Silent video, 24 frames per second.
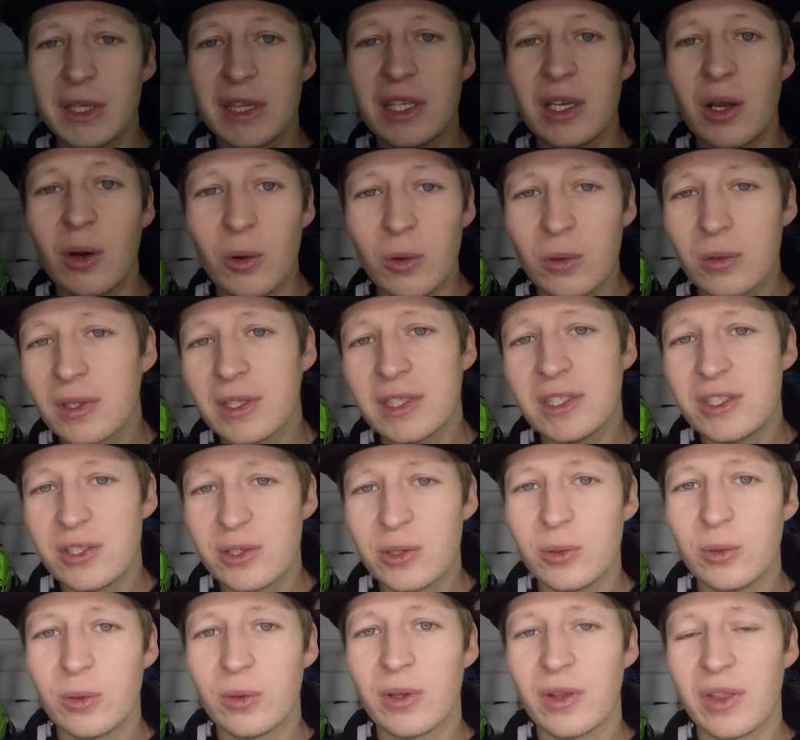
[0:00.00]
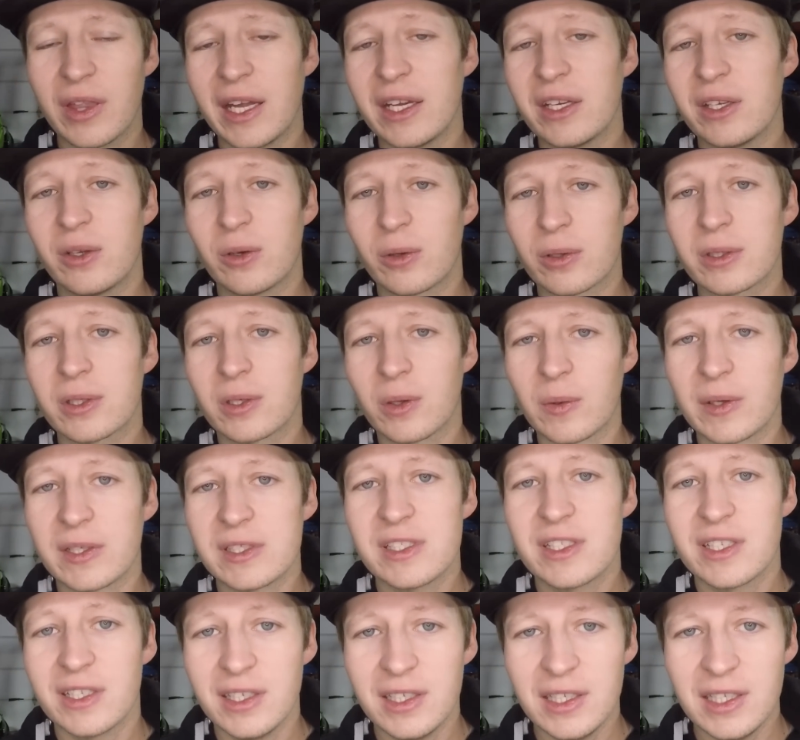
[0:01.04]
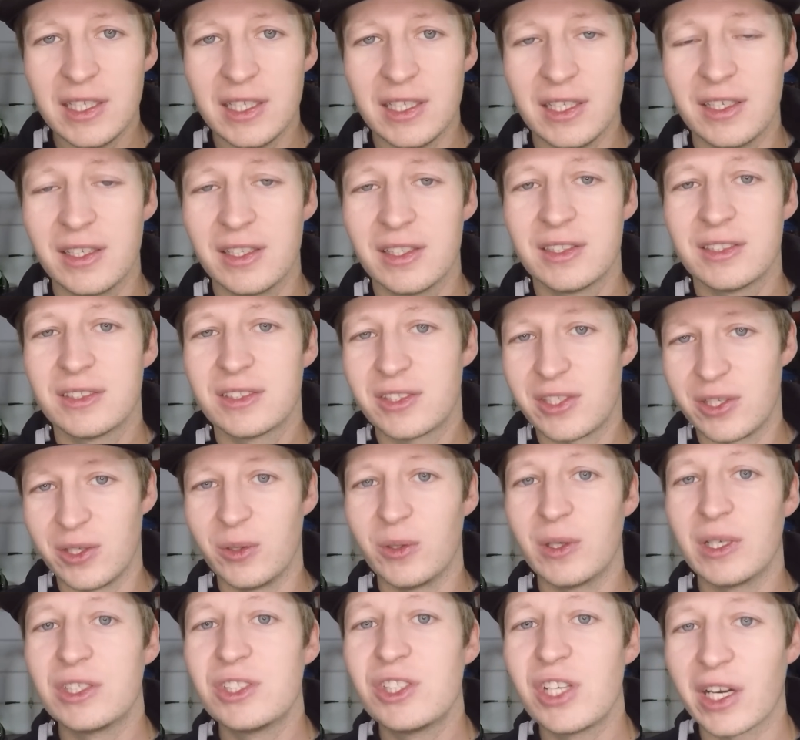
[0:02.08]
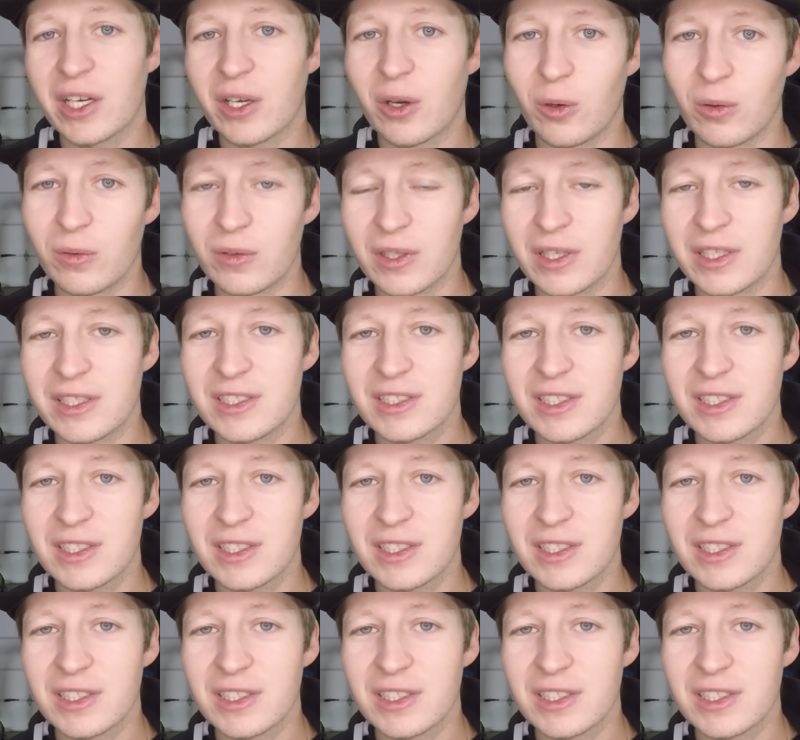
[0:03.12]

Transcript: the only tool that you're going to need to check over these